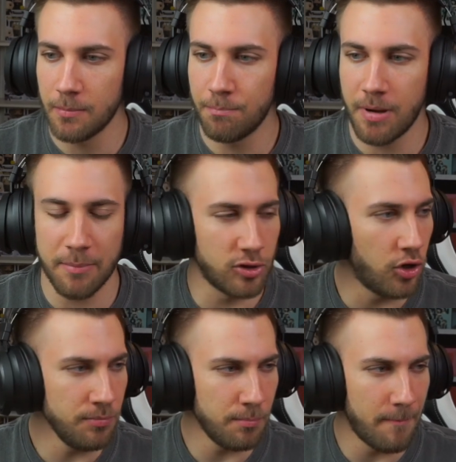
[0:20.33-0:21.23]

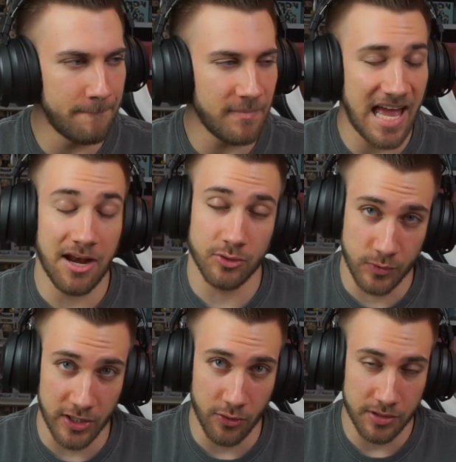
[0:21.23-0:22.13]
Papillon. And it was
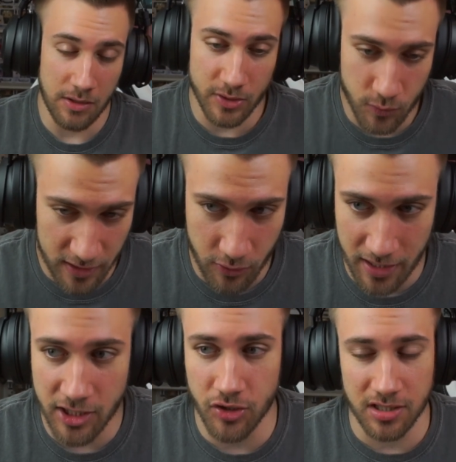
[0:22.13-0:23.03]
really good. It was really good.
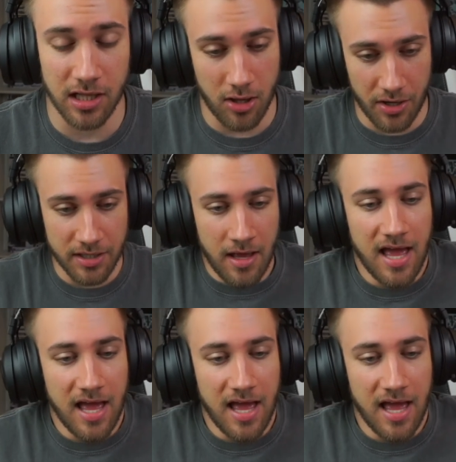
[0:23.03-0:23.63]
I enjoyed it a lot.